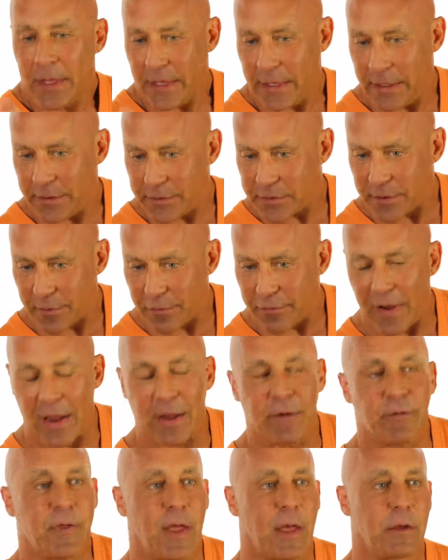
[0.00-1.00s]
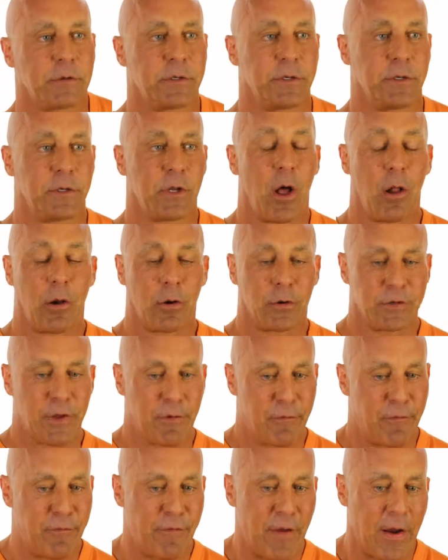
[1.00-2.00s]
Is the
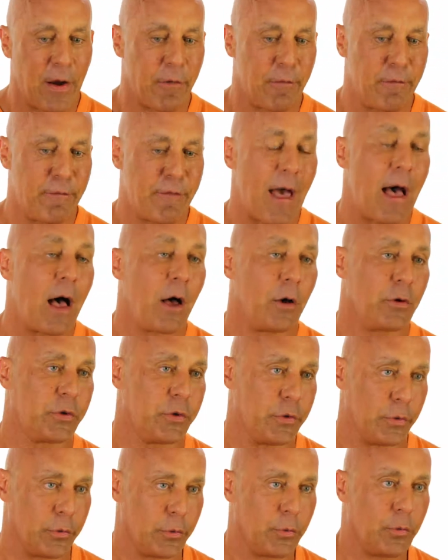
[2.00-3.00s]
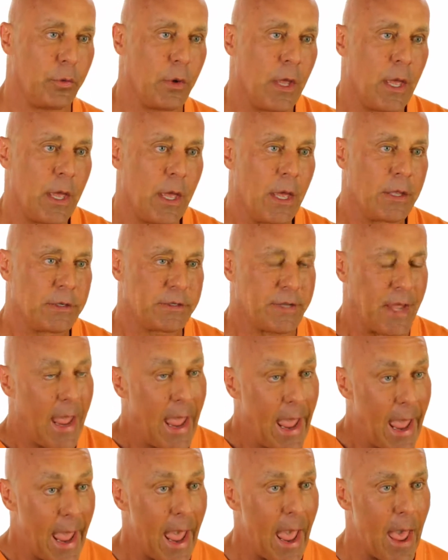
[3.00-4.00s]
$5,000 fair value to
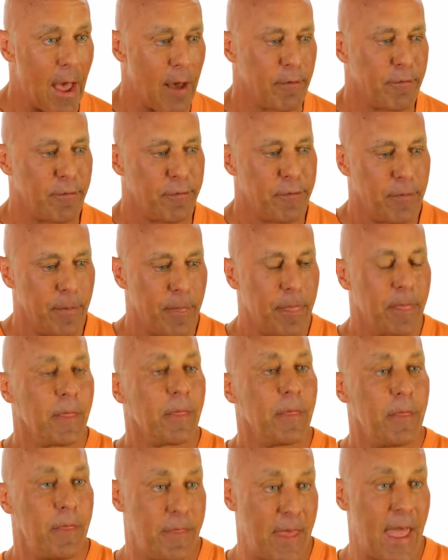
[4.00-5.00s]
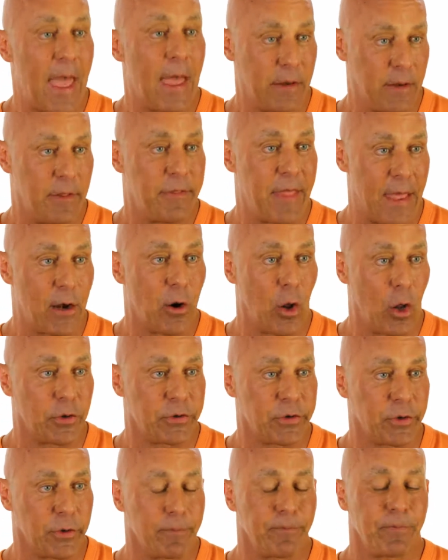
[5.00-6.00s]
have that
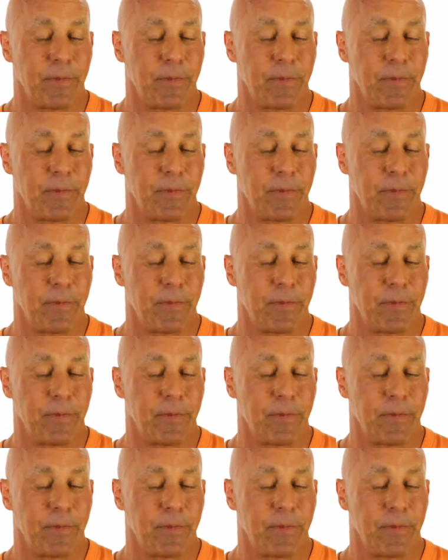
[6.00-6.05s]
altered.